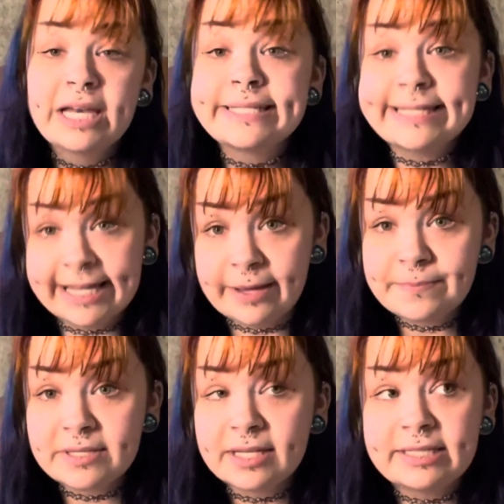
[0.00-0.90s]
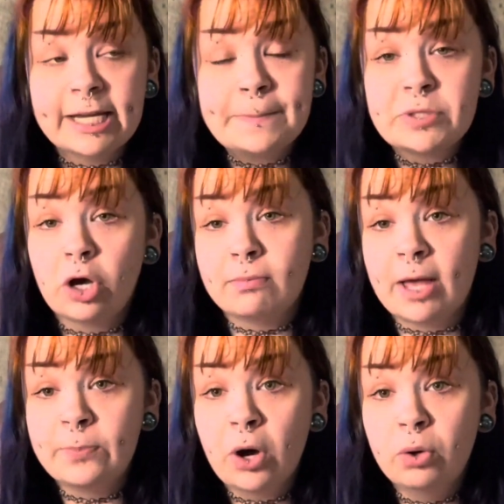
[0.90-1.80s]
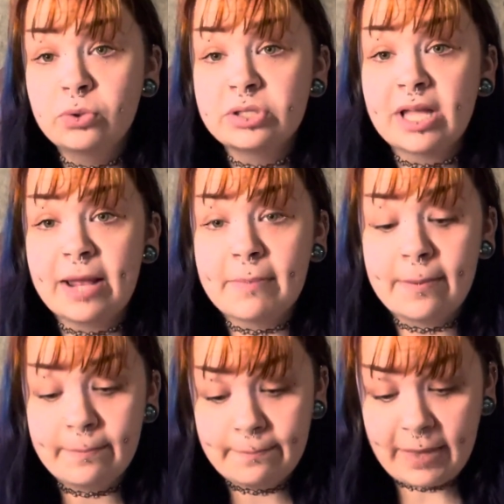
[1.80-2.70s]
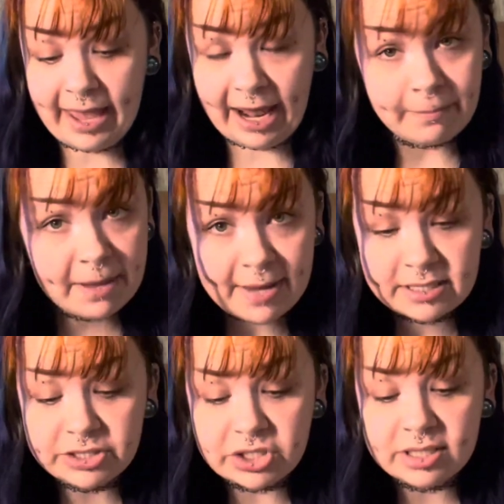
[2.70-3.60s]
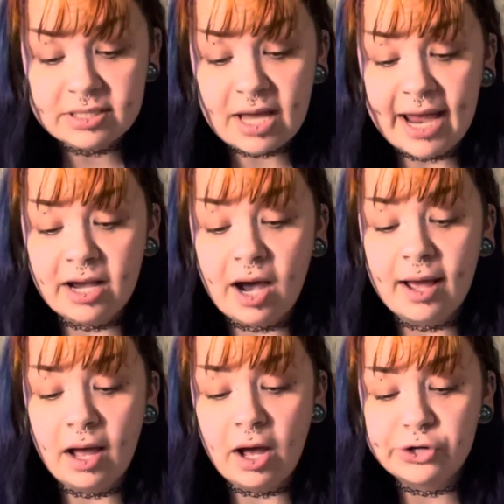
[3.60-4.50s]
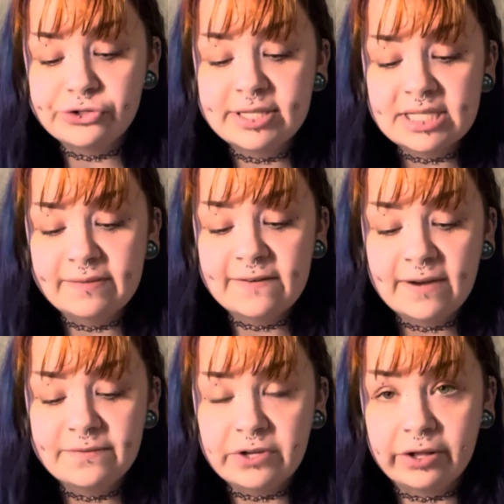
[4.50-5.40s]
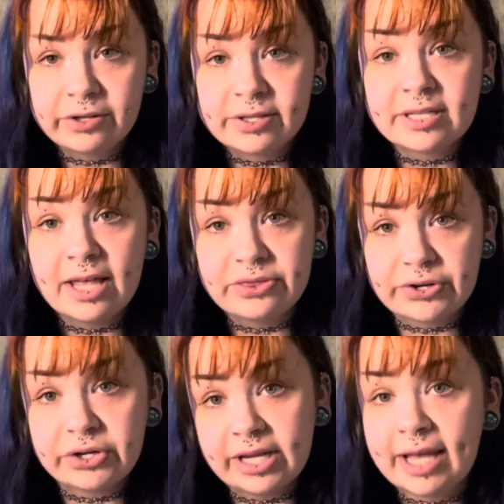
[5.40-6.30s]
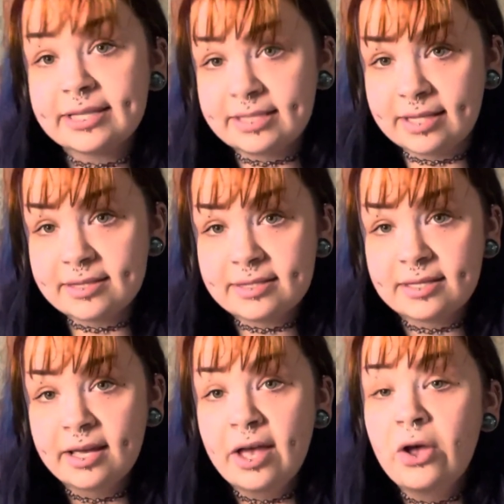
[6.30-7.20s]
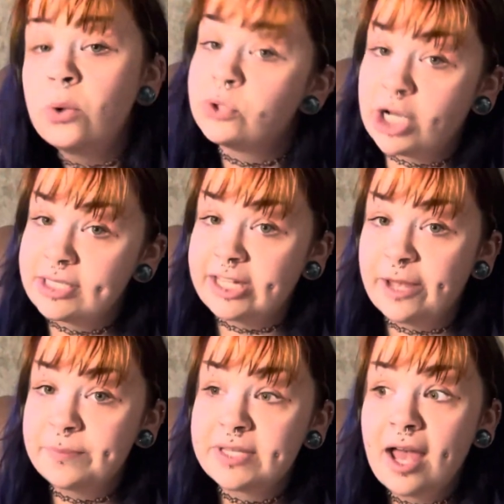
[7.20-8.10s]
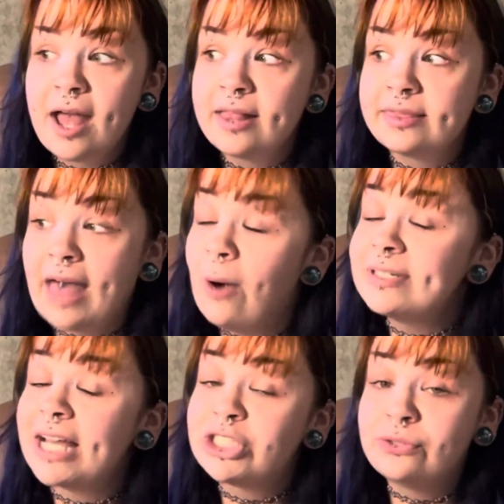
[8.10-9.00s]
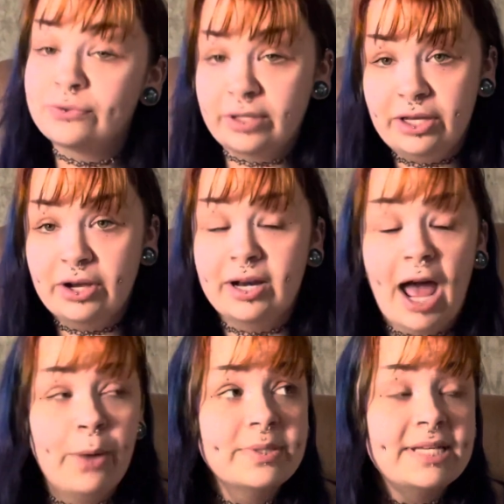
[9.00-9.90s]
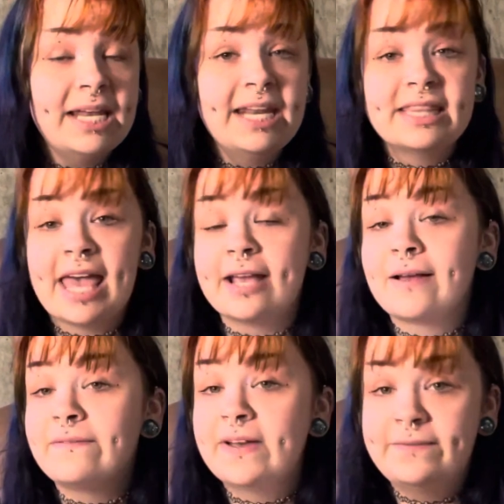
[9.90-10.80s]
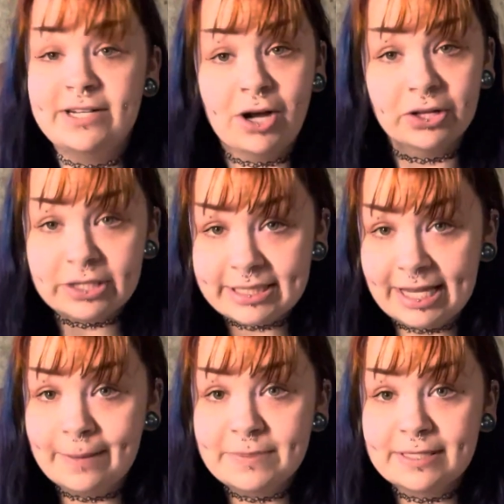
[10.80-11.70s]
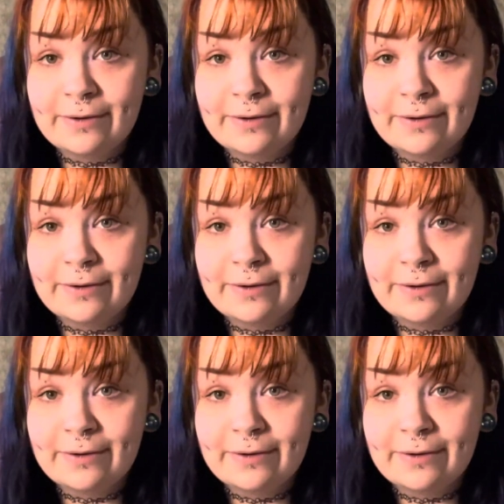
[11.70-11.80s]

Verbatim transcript: Tips, tips on my posts and my and my messages. I got $175.38 just tips. That was actually really good. I was getting like $50 tips